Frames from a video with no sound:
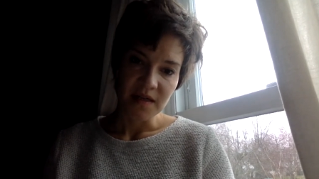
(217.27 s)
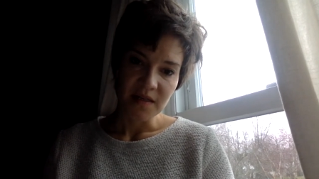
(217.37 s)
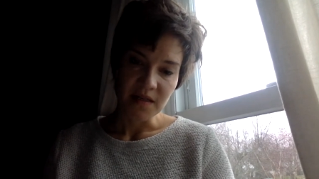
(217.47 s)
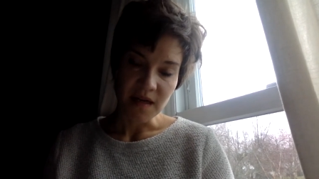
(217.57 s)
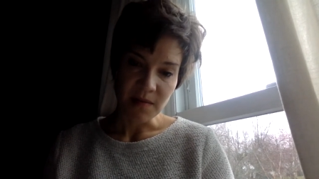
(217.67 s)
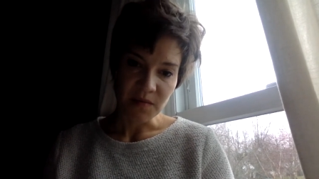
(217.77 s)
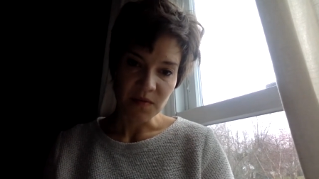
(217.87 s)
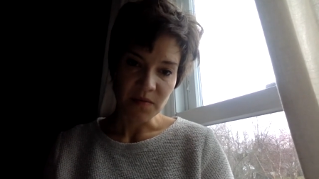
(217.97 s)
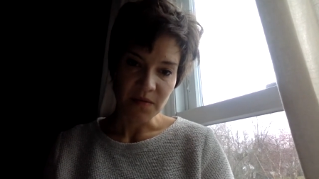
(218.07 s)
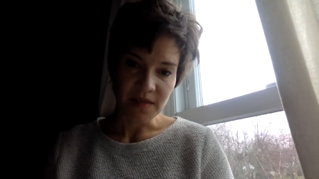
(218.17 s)
to come
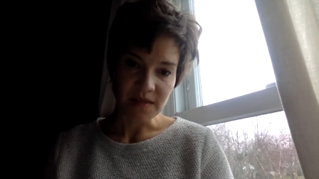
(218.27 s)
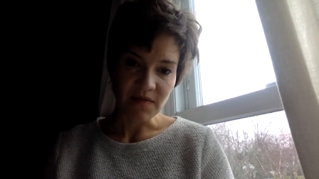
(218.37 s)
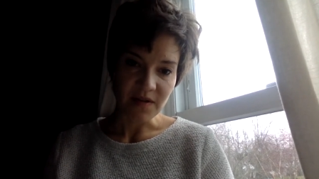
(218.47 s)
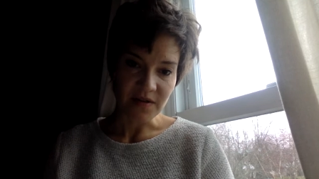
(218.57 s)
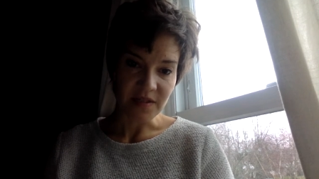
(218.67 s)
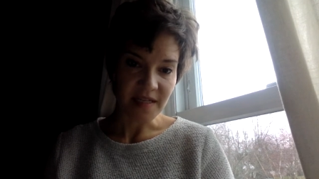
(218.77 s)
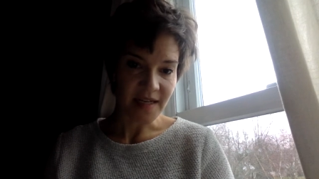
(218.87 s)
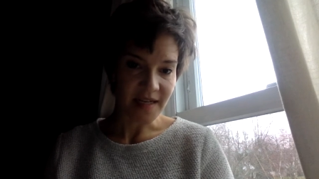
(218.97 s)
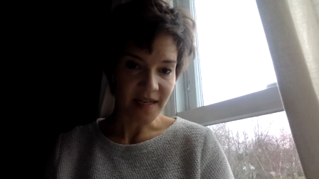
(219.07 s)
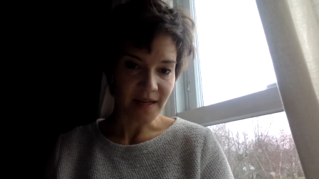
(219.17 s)
to a place of
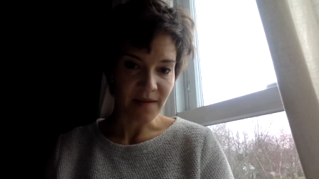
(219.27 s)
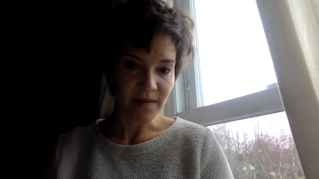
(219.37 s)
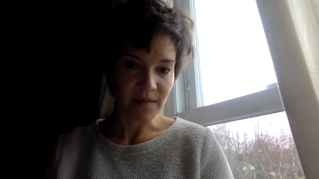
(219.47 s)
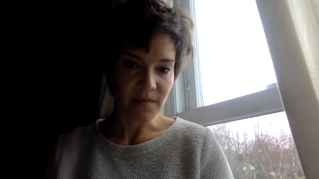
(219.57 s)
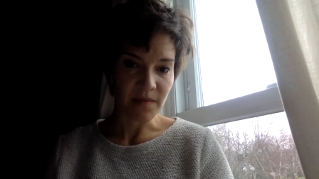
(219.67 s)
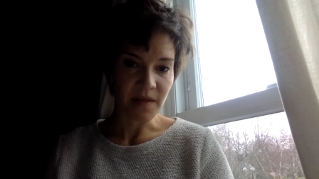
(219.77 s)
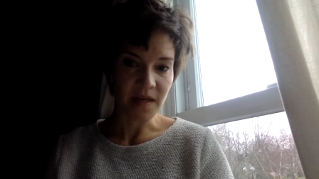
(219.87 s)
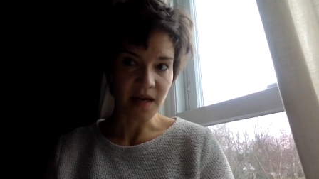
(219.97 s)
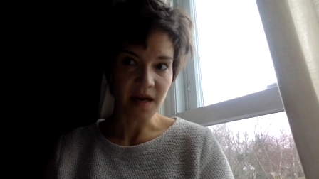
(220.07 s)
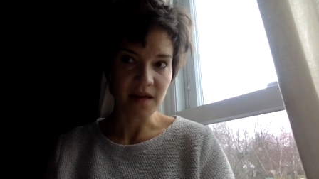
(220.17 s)
understanding, but
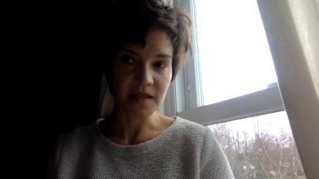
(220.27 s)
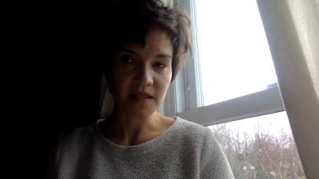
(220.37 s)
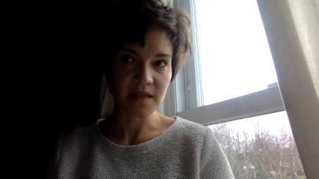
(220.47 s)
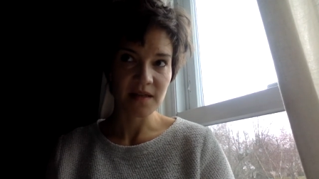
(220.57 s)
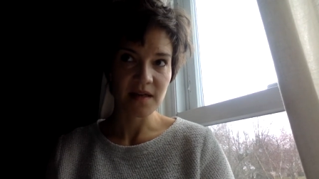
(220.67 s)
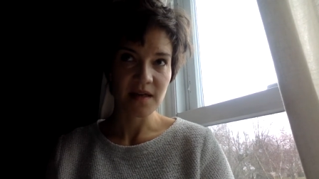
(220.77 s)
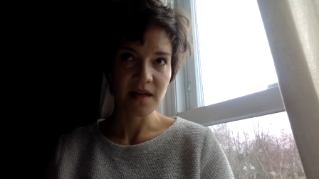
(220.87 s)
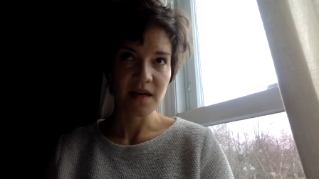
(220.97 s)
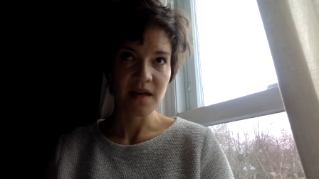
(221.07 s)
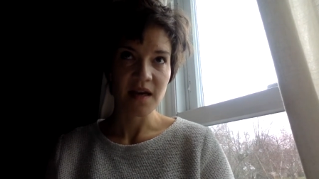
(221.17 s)
not
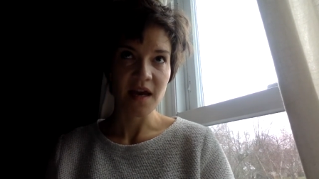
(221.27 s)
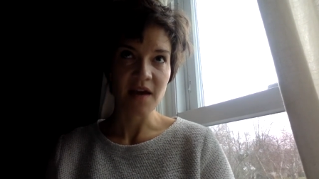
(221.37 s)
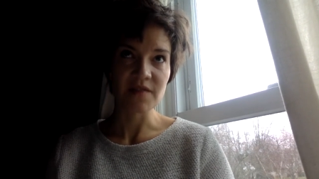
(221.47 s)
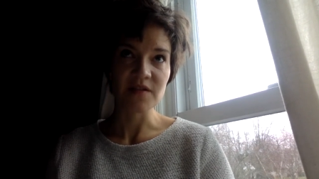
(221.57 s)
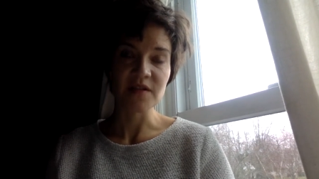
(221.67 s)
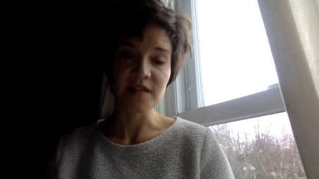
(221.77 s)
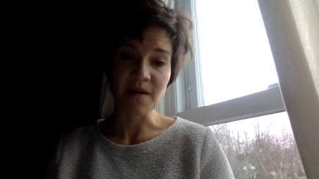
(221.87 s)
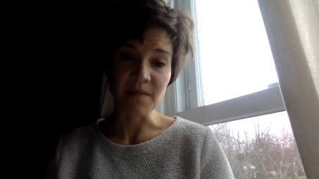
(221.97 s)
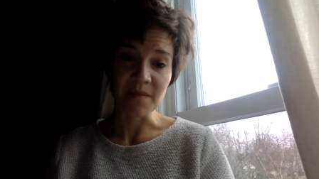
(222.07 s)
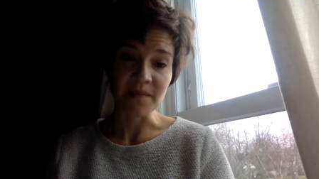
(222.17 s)
after
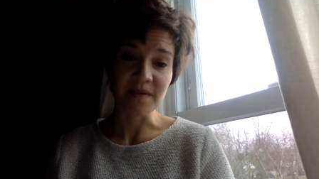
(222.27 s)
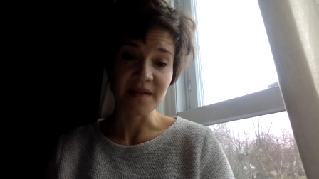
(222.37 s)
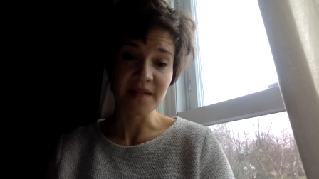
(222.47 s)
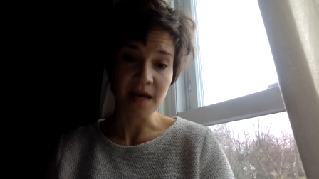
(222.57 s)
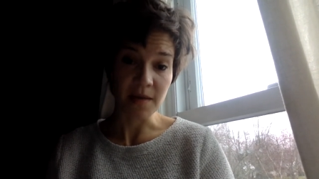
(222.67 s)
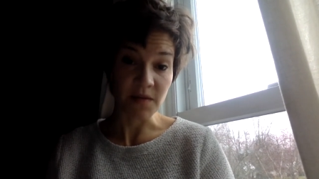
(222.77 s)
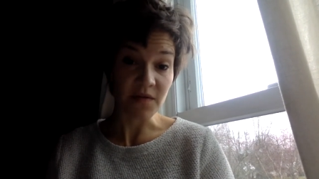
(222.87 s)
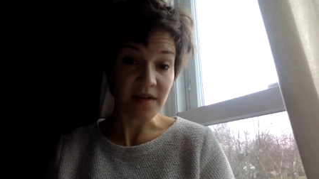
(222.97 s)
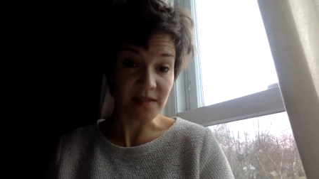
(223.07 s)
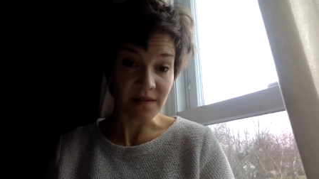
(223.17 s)
some time of
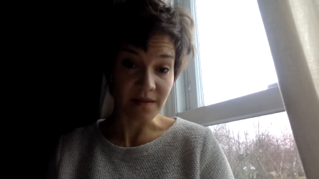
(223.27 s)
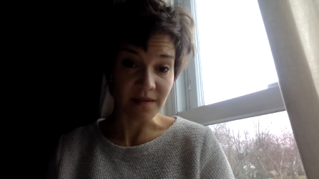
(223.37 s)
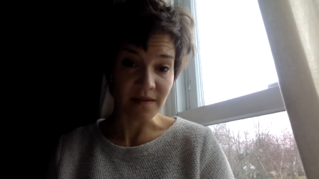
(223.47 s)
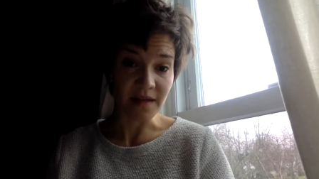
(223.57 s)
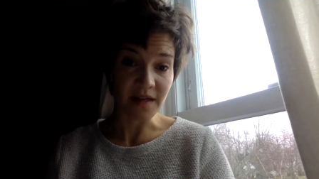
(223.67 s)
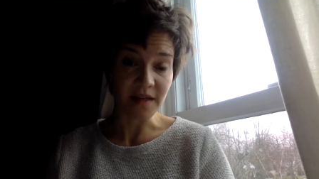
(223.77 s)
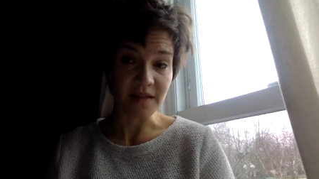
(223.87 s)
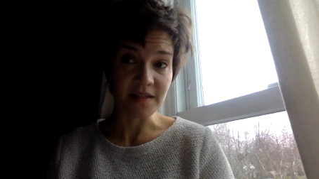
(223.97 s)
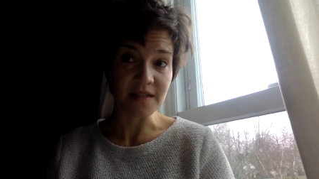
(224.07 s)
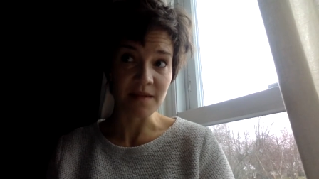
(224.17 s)
wrestle
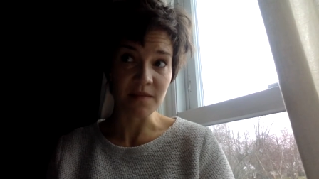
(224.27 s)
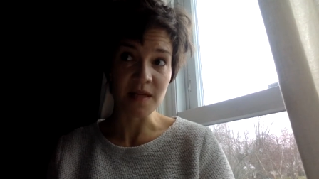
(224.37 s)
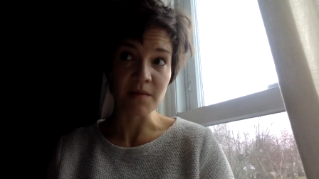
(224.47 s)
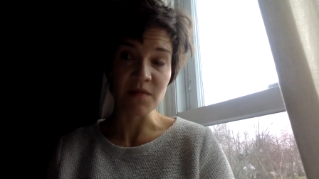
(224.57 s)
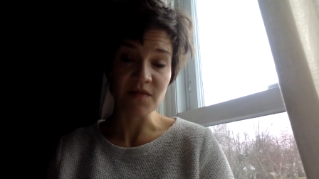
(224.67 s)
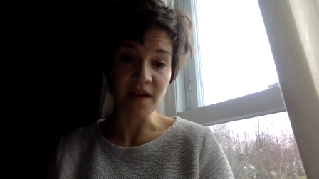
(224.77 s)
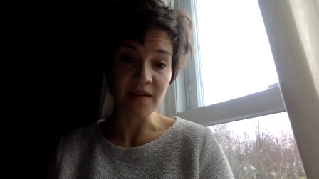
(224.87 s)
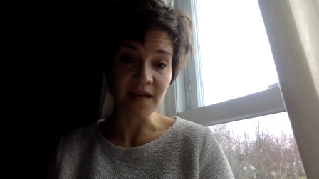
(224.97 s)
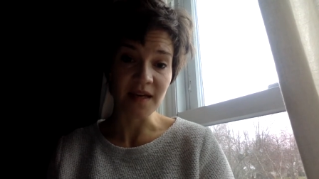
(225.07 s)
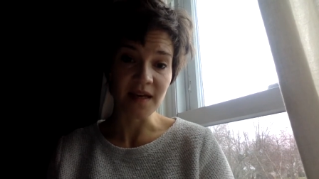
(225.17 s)
and some time of
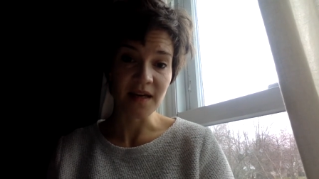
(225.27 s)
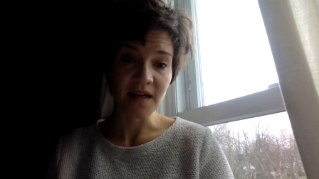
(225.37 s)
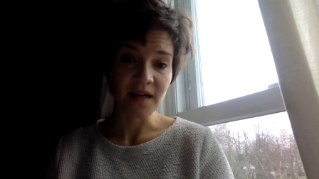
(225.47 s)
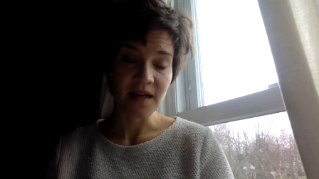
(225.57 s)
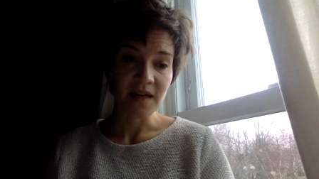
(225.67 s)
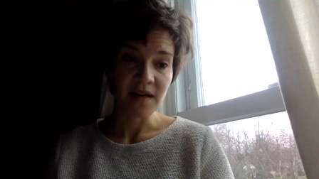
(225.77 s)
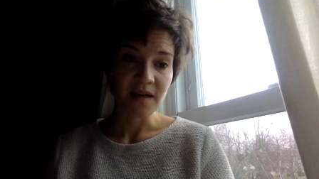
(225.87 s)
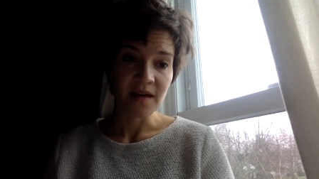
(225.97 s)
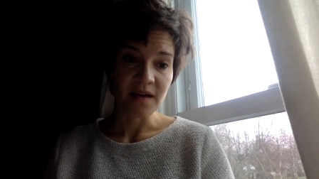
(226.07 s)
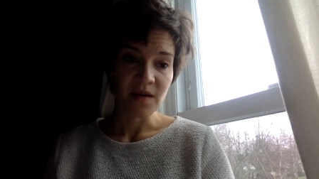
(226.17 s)
valley.
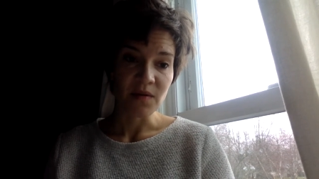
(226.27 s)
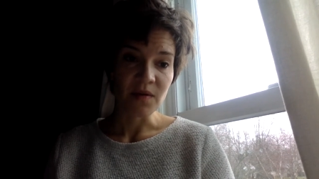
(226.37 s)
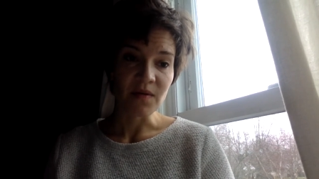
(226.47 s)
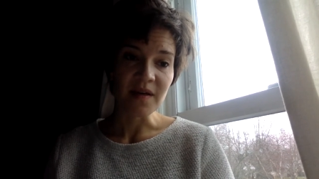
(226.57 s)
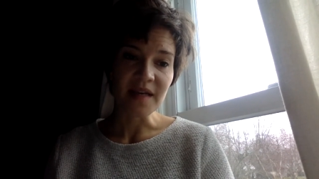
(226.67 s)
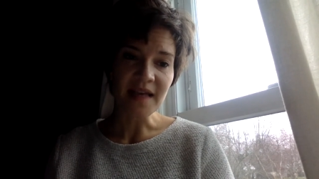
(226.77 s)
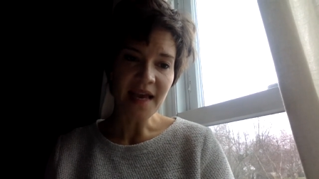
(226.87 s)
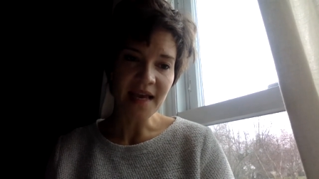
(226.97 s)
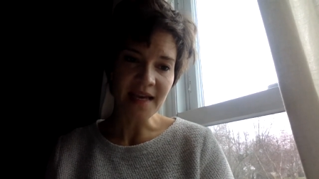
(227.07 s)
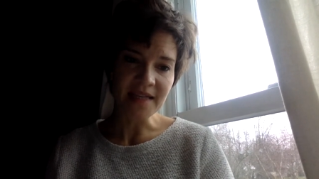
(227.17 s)
We really
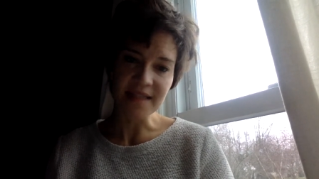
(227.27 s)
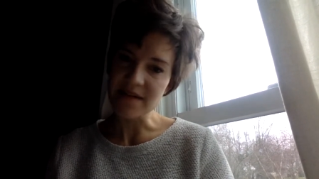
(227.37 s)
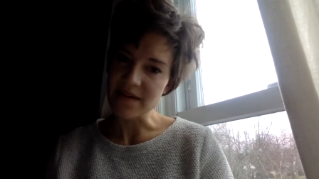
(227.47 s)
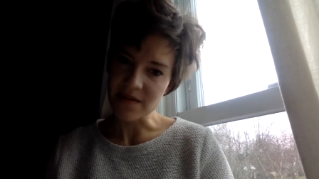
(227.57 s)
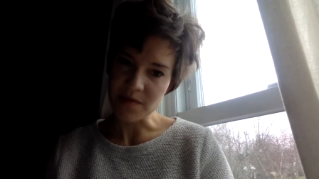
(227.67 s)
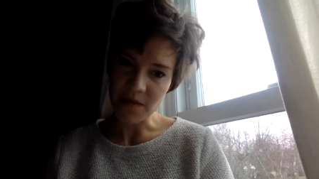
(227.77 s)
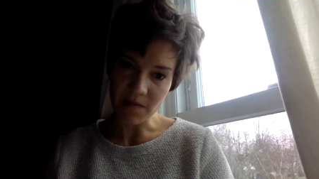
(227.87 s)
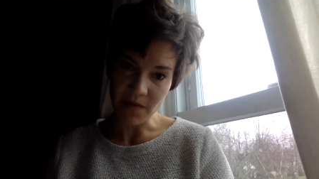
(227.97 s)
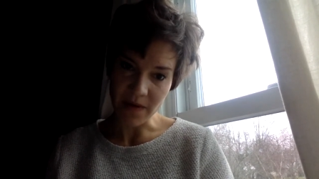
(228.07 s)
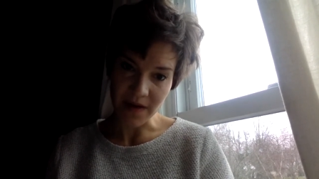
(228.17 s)
can't tell other
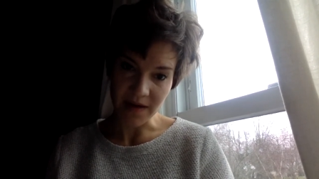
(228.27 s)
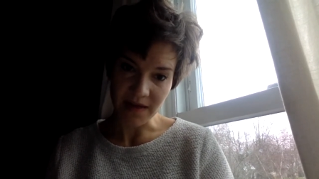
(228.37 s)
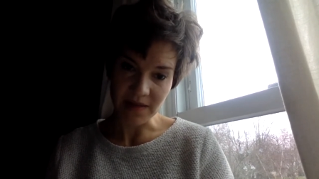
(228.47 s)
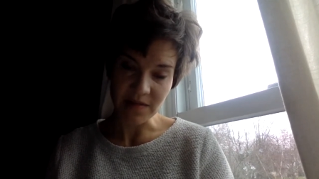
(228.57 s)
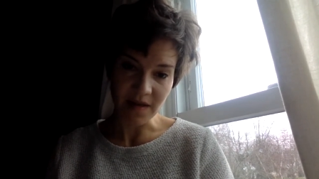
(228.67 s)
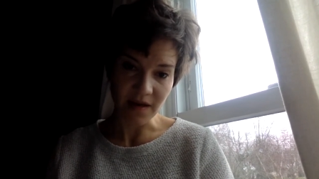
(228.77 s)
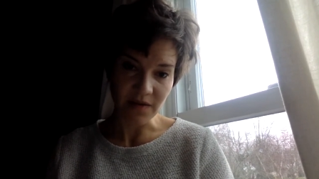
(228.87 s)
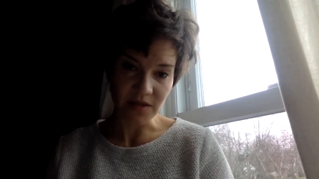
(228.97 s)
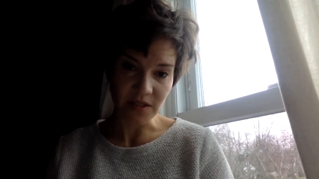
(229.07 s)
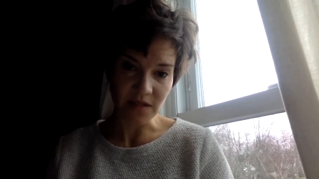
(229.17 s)
people how to answer that
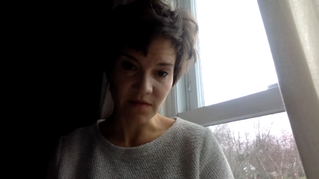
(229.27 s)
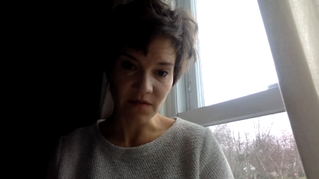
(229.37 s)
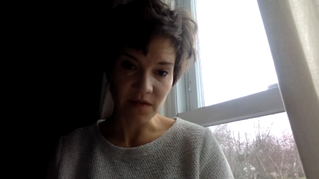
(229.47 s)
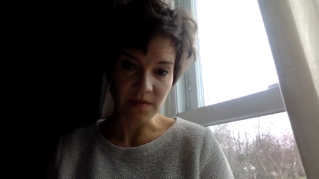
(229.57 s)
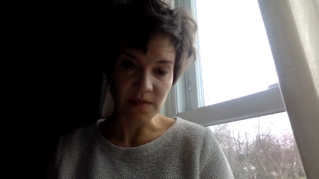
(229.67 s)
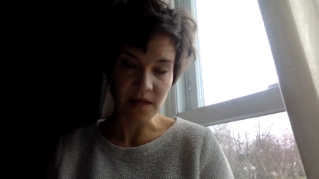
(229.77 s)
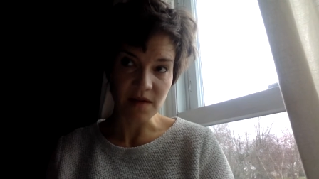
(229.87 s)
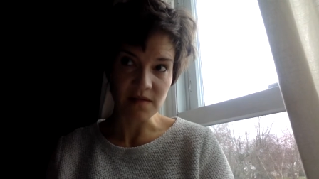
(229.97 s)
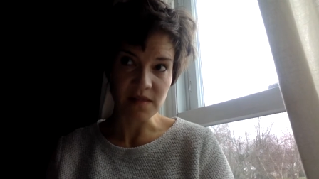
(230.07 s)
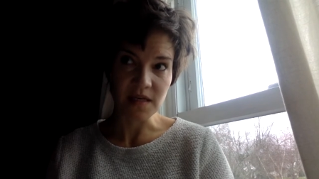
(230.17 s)
question for
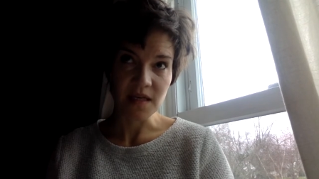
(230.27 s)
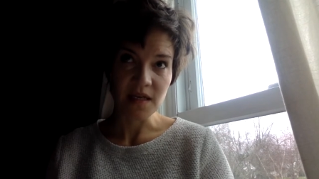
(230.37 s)
themselves.